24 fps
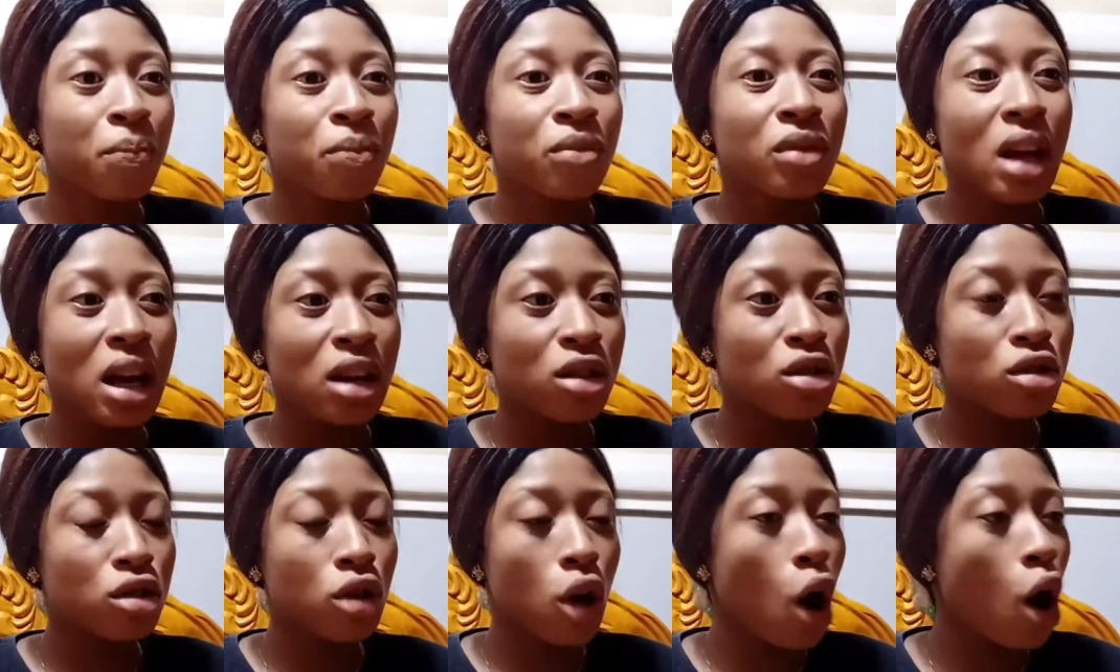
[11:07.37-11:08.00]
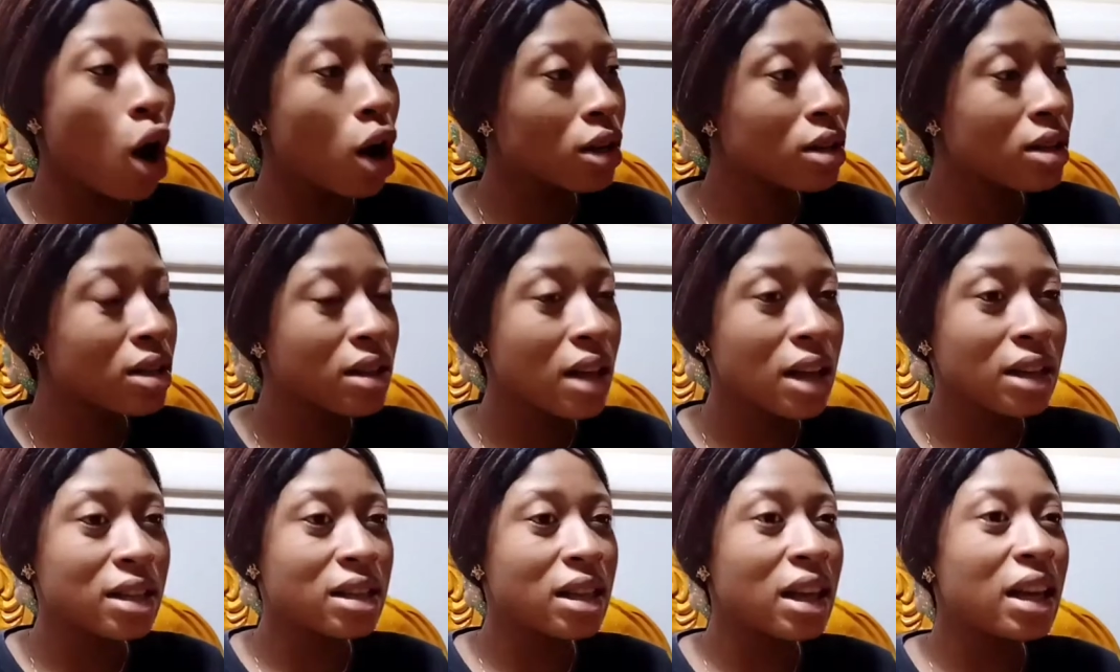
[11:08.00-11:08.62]
their socks,
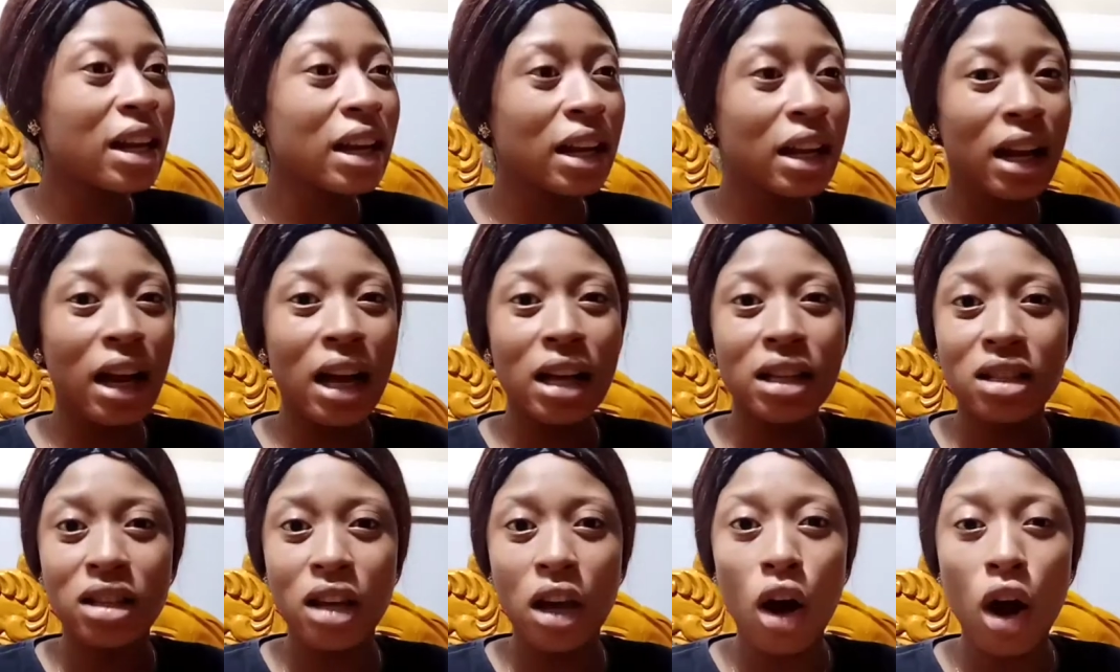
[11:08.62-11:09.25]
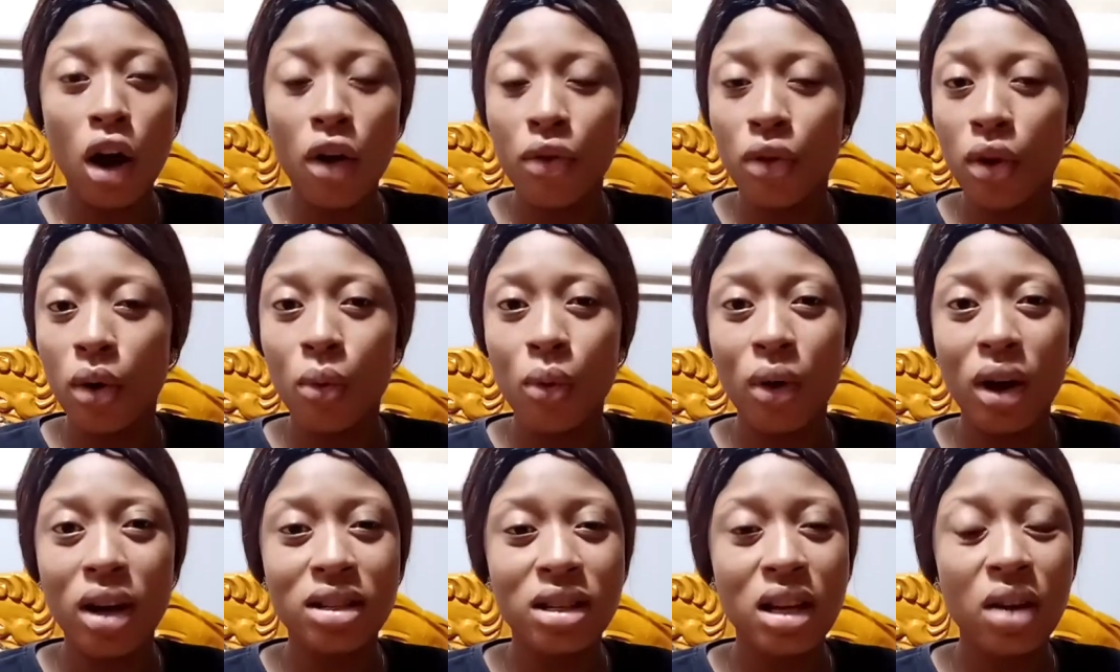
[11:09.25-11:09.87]
their singlets, their
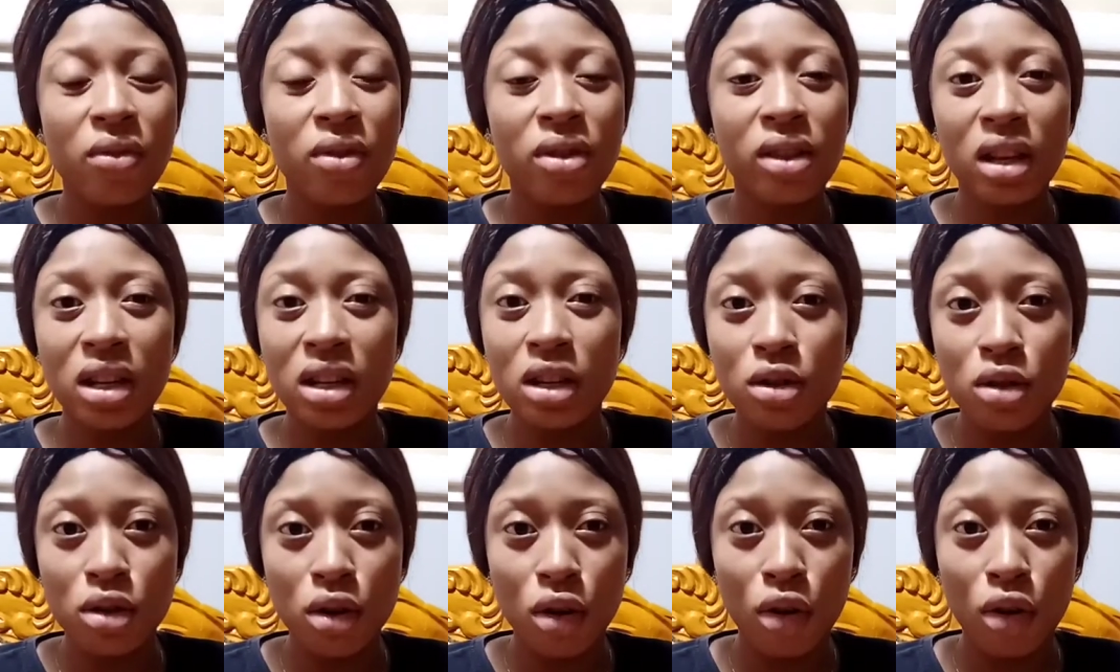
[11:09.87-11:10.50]
underwears, everything is